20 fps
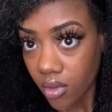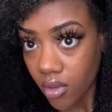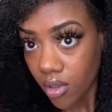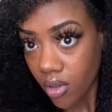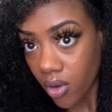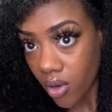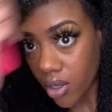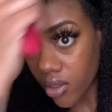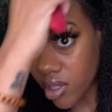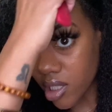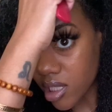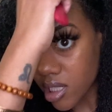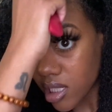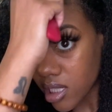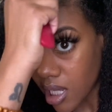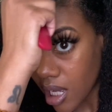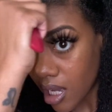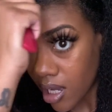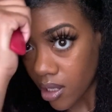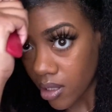or the
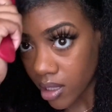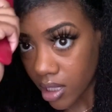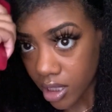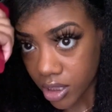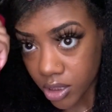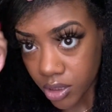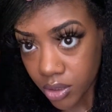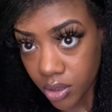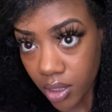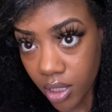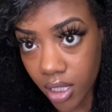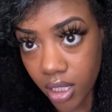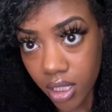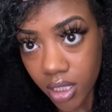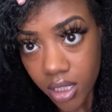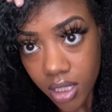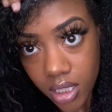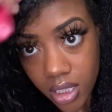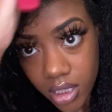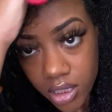style that you're
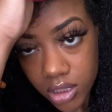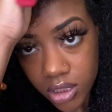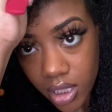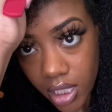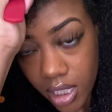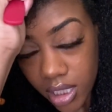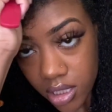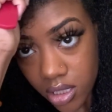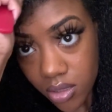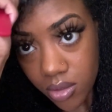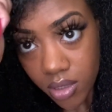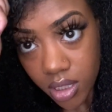trying to